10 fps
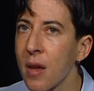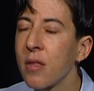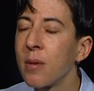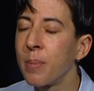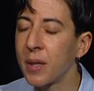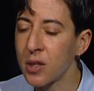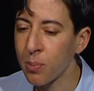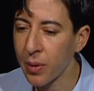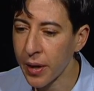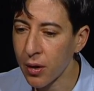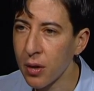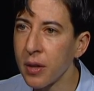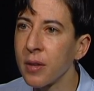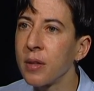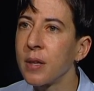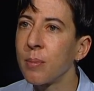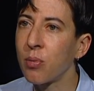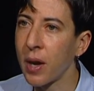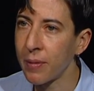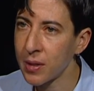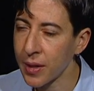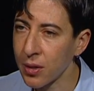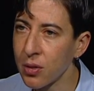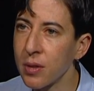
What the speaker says: The biggest player in the private sector